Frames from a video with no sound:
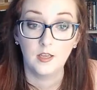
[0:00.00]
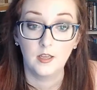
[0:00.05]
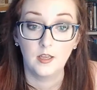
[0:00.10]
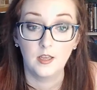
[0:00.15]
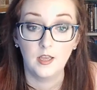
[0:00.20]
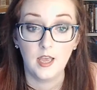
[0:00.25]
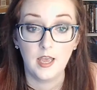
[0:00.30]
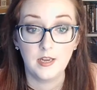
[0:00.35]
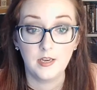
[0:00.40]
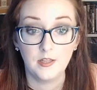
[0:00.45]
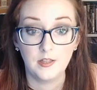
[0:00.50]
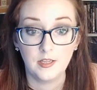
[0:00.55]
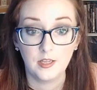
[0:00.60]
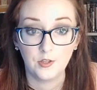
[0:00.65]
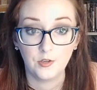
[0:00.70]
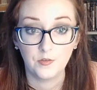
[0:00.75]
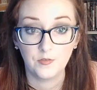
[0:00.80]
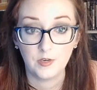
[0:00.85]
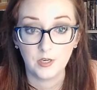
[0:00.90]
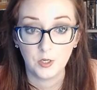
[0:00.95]
And in the
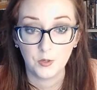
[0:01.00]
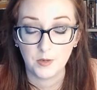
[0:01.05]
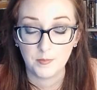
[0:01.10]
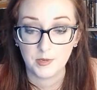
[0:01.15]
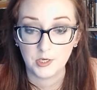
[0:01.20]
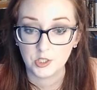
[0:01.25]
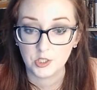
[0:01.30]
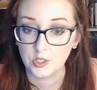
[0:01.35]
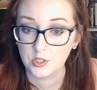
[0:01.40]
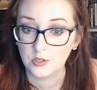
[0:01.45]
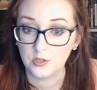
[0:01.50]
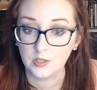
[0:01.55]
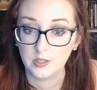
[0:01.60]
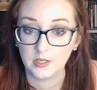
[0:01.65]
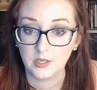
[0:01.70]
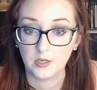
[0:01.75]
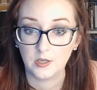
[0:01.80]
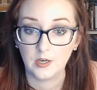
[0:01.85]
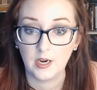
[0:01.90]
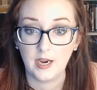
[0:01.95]
other video I mentioned
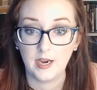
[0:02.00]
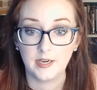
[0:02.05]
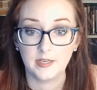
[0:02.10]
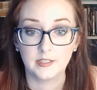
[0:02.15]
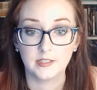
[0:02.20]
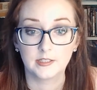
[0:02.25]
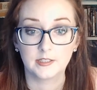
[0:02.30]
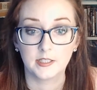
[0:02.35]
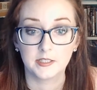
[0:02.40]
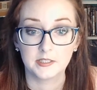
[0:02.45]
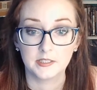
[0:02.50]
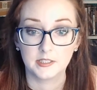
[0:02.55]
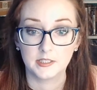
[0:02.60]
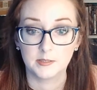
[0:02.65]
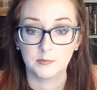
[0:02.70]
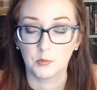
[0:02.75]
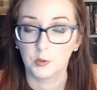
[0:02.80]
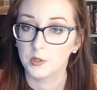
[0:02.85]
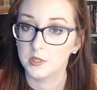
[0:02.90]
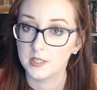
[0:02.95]
earlier, I discussed
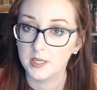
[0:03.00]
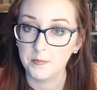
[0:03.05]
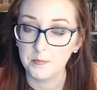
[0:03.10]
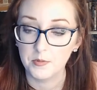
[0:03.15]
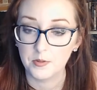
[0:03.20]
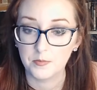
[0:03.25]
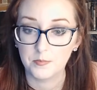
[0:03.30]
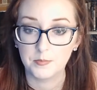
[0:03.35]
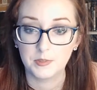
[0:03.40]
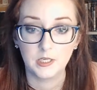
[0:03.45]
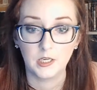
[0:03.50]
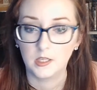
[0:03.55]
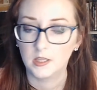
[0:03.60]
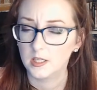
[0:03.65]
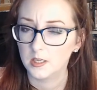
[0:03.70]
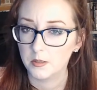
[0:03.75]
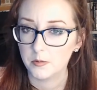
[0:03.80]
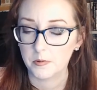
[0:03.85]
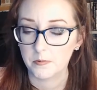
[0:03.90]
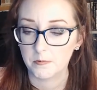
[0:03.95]
this more in depth,
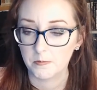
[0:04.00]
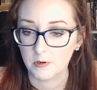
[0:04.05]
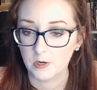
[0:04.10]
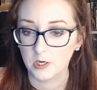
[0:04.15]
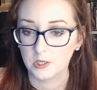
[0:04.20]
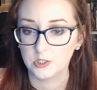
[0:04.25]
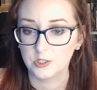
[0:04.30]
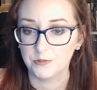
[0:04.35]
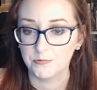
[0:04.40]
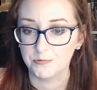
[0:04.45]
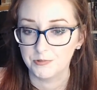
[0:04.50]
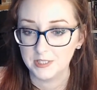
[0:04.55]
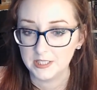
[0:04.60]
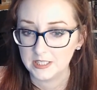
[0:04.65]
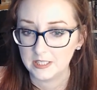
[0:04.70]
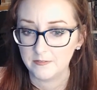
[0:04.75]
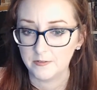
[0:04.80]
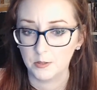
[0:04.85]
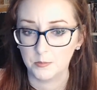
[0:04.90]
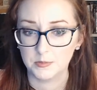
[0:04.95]
particularly with regards to
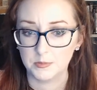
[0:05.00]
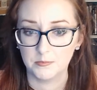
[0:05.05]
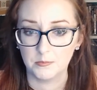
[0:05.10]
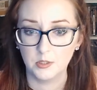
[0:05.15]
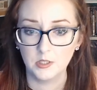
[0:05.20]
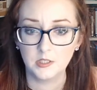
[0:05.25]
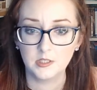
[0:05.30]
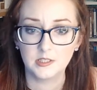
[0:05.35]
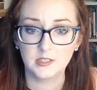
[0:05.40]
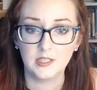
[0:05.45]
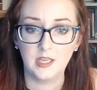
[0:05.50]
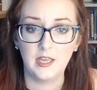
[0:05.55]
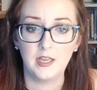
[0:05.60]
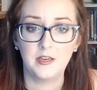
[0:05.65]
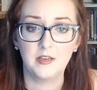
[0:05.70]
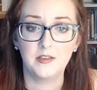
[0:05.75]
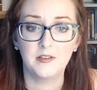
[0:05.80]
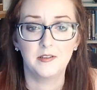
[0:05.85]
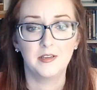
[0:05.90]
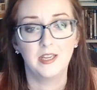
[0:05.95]
Disney films and books,
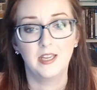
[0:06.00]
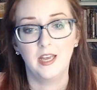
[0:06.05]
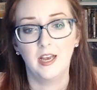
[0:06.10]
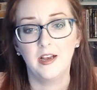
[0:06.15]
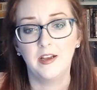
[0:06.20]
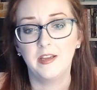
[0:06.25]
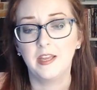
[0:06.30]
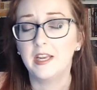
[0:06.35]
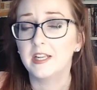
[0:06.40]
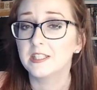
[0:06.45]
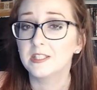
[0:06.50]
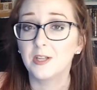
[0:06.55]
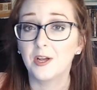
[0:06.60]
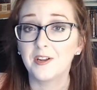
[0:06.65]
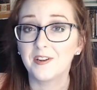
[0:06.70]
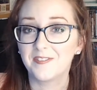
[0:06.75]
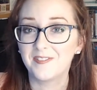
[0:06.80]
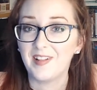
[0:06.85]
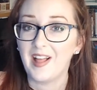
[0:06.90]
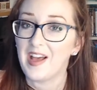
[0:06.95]
and it is
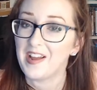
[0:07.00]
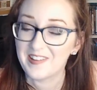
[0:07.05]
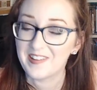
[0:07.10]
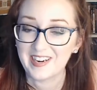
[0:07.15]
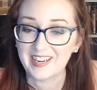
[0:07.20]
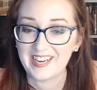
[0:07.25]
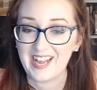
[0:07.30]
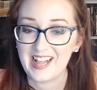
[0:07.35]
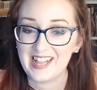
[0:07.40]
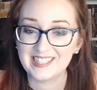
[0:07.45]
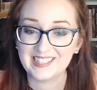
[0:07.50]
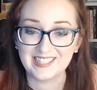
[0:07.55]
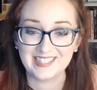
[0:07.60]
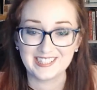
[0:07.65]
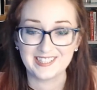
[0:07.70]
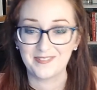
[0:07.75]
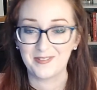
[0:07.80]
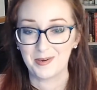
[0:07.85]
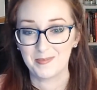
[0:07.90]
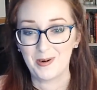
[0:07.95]
not a flattering analysis
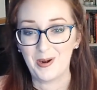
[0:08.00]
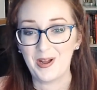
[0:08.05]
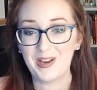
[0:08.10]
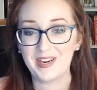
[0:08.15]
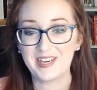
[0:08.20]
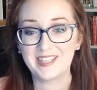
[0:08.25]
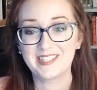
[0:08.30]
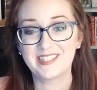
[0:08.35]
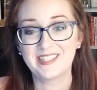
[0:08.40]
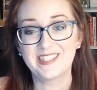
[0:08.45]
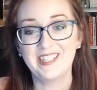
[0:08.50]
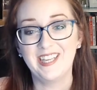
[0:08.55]
of their products.